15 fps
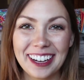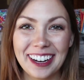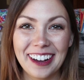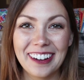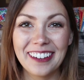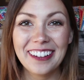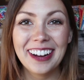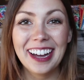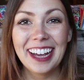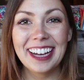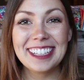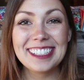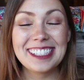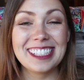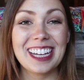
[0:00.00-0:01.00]
you know?
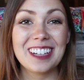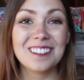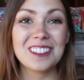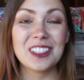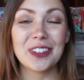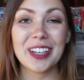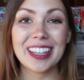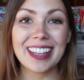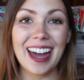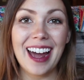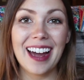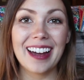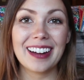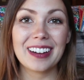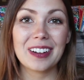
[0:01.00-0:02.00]
Instead of doing
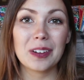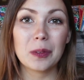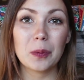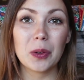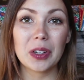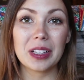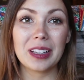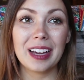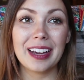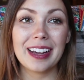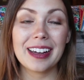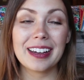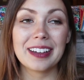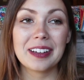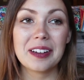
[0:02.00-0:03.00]
that, we're
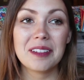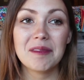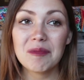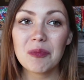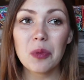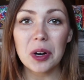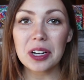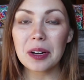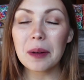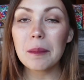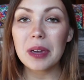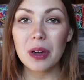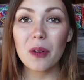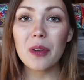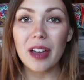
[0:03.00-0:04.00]
like, we're gonna
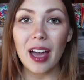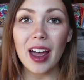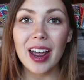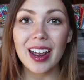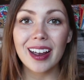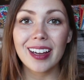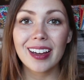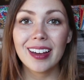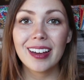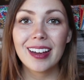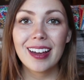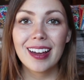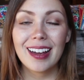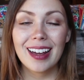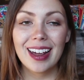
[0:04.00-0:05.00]
be okay.
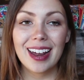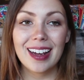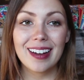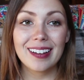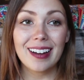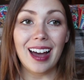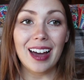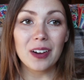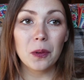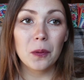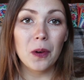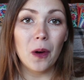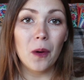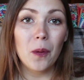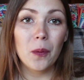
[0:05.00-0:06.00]
And I don't
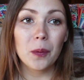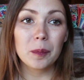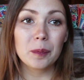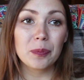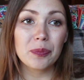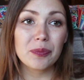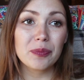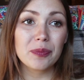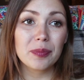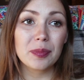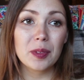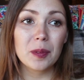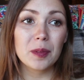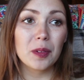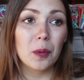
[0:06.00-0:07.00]
know
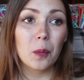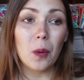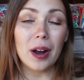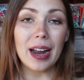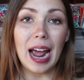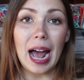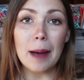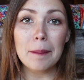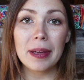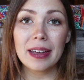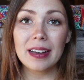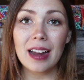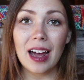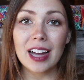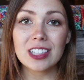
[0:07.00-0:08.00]
what
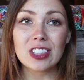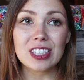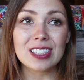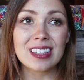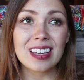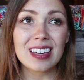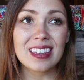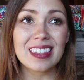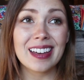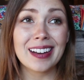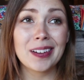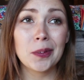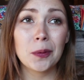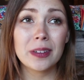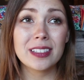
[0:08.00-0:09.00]
happened, I just think that
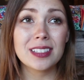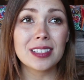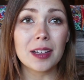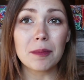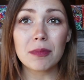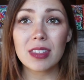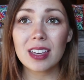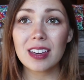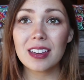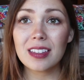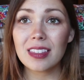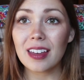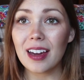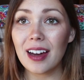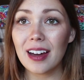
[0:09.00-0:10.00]
it was
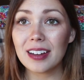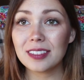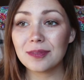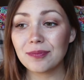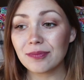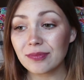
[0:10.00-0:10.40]
something that